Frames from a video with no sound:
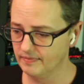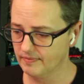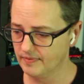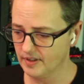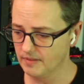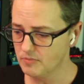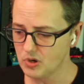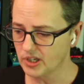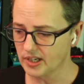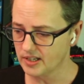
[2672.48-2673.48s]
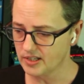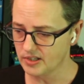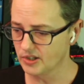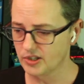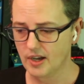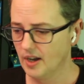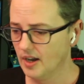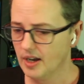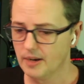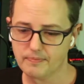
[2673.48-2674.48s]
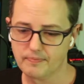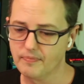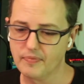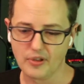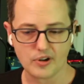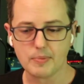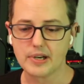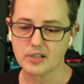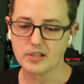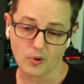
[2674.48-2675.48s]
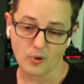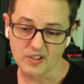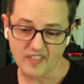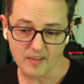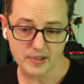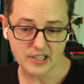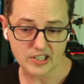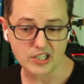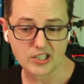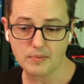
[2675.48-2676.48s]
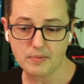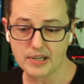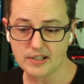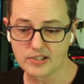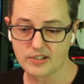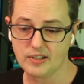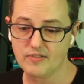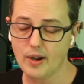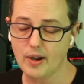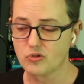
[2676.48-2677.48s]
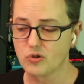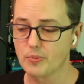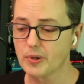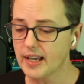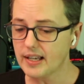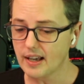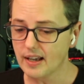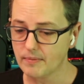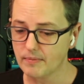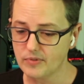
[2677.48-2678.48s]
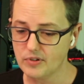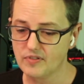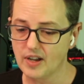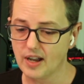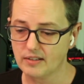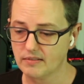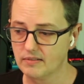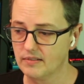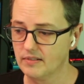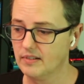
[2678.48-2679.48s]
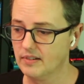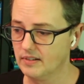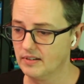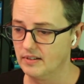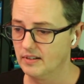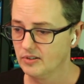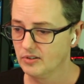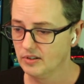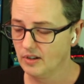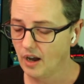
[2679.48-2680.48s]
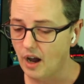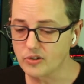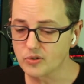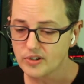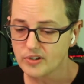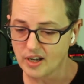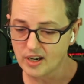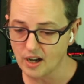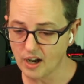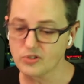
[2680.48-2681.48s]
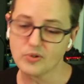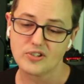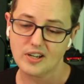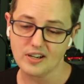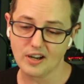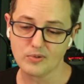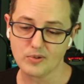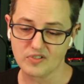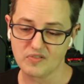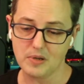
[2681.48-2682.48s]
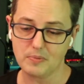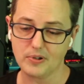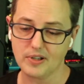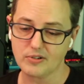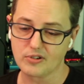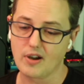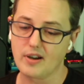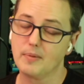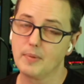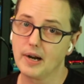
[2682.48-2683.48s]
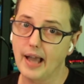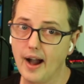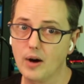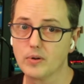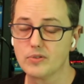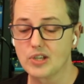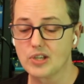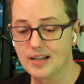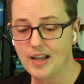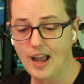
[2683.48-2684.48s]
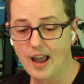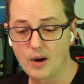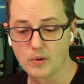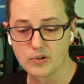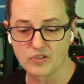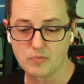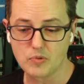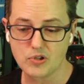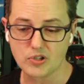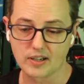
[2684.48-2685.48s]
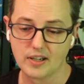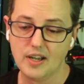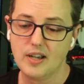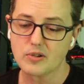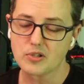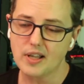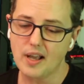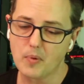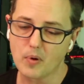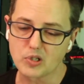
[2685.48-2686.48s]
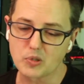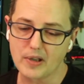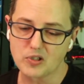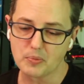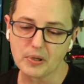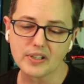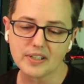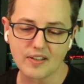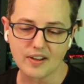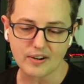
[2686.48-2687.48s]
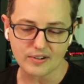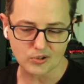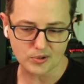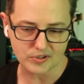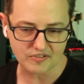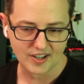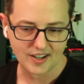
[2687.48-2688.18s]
the music is 30 minutes, 45 minutes, 60 minutes. If you have a AAA game, you've got hundreds and hundreds and hundreds of people, and you're talking about hours and hours of music. So there's a lot more responsibility there to sort of